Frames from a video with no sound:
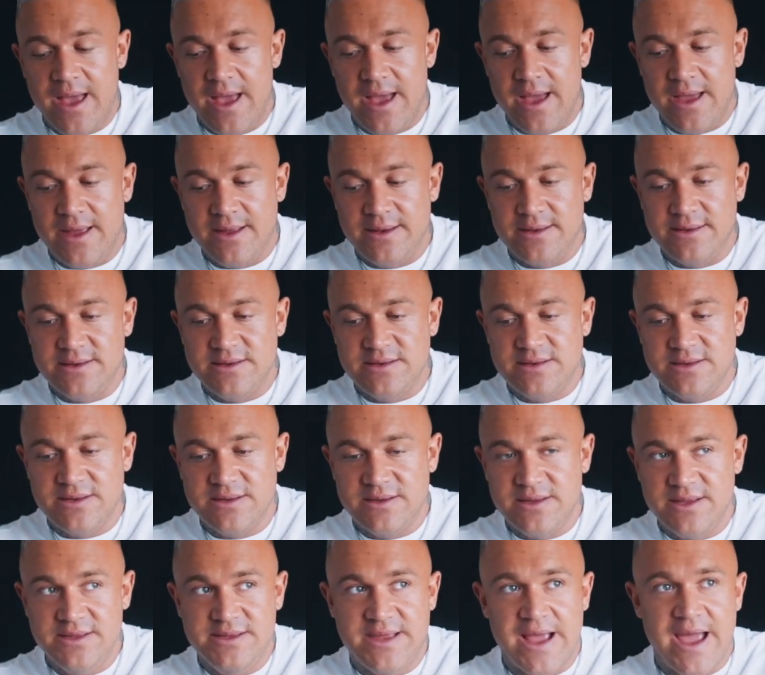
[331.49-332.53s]
And
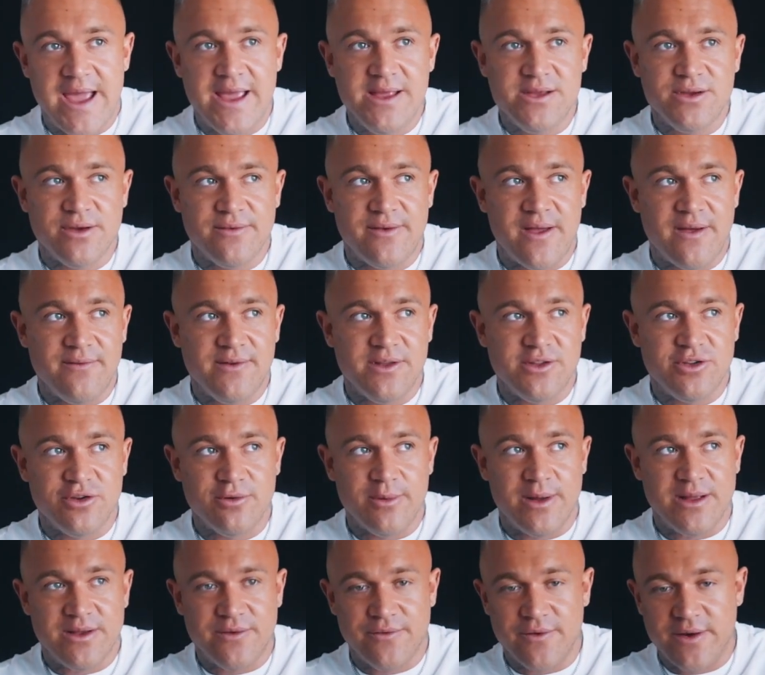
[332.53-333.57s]
the danger of having too
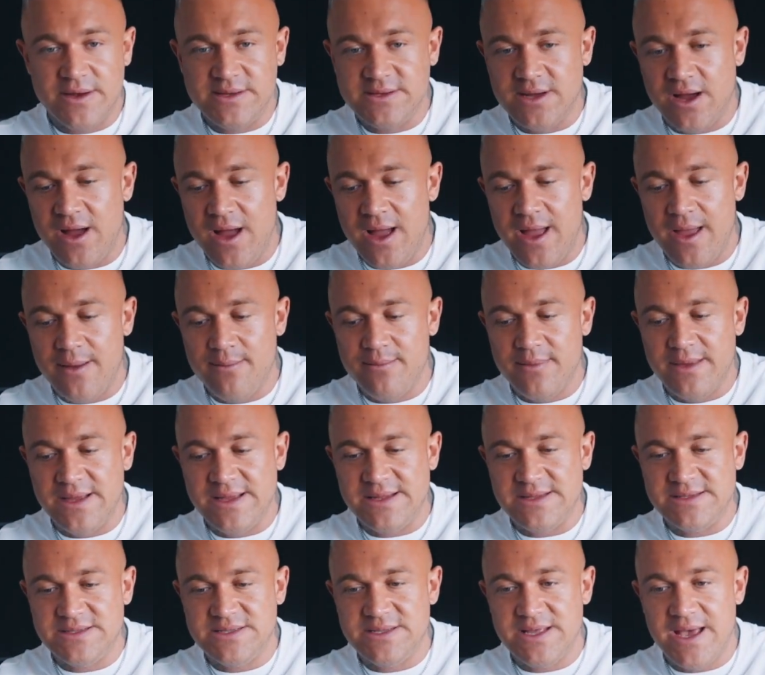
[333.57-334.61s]
much free time
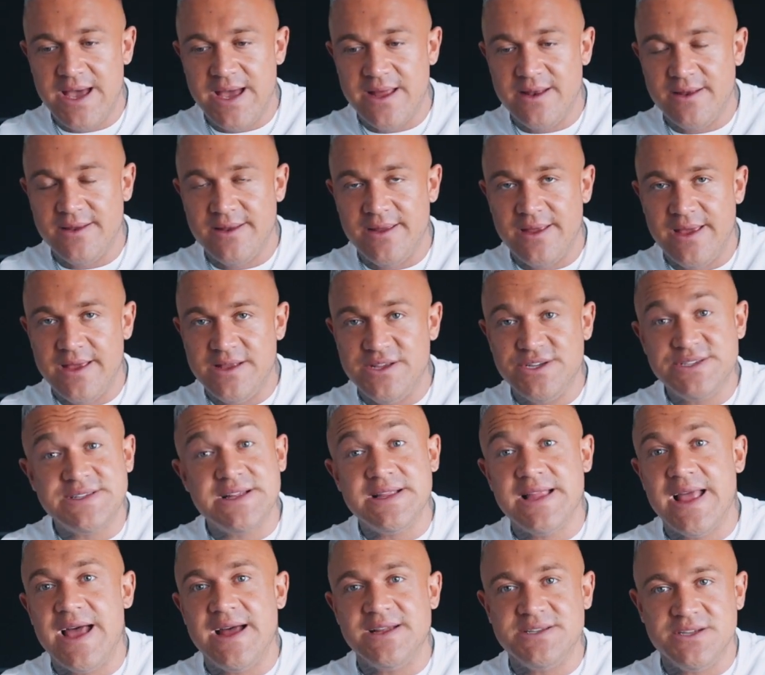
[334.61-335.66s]
is that it just
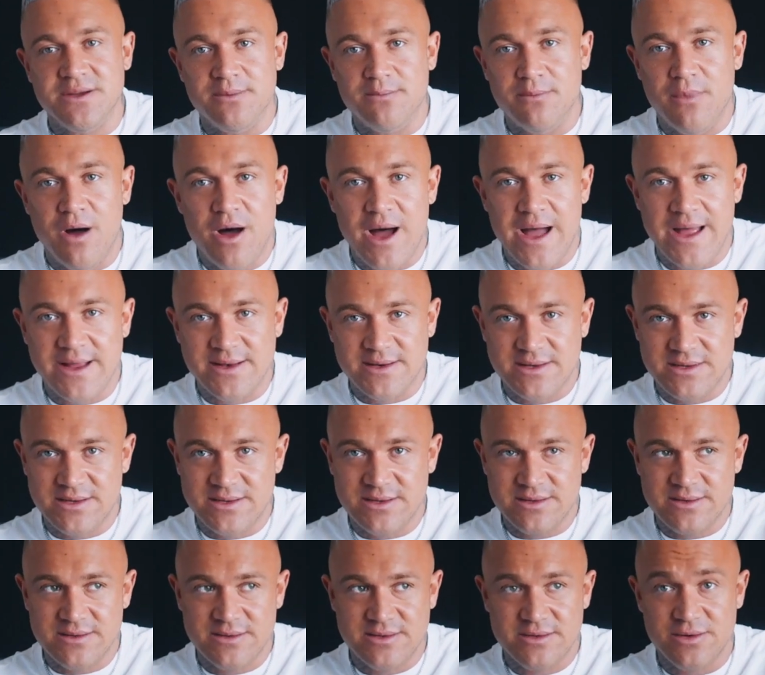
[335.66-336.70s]
allows your mind
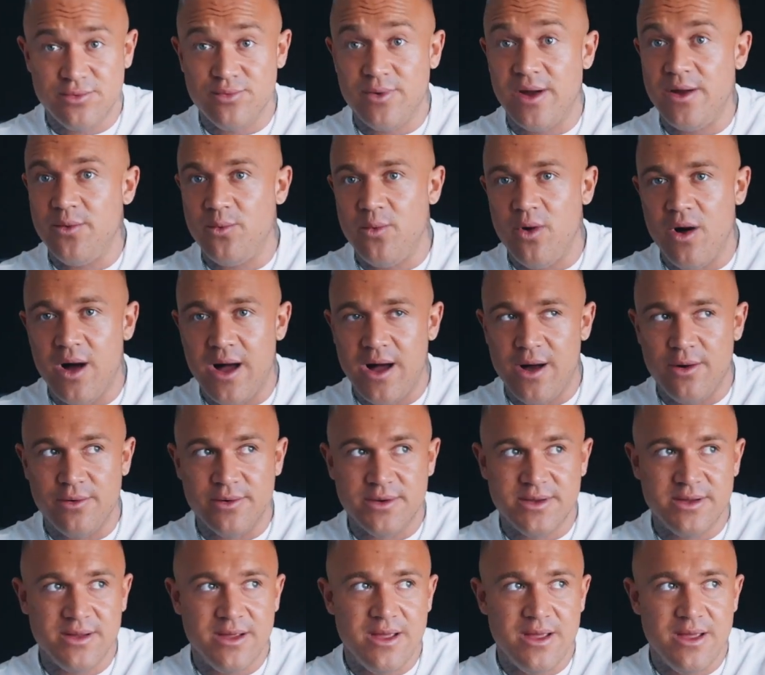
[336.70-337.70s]
to run wild.